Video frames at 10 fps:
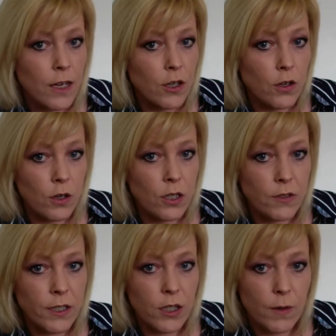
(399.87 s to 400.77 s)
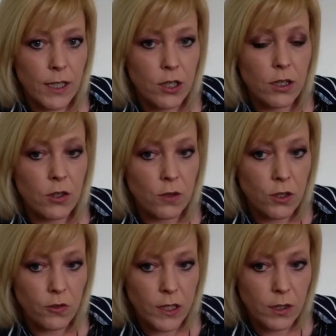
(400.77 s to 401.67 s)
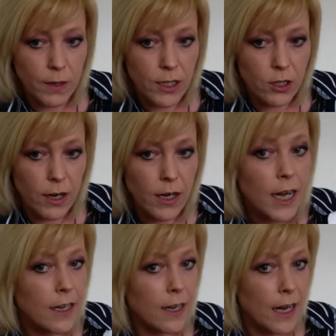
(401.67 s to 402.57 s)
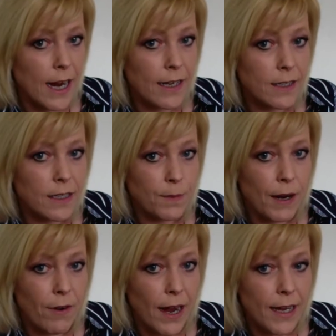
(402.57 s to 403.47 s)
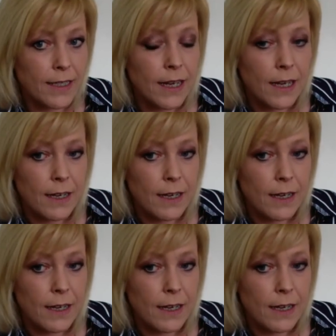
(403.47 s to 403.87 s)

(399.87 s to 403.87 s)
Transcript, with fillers: You use your intuition, you trust your intuition, you connect to spirit,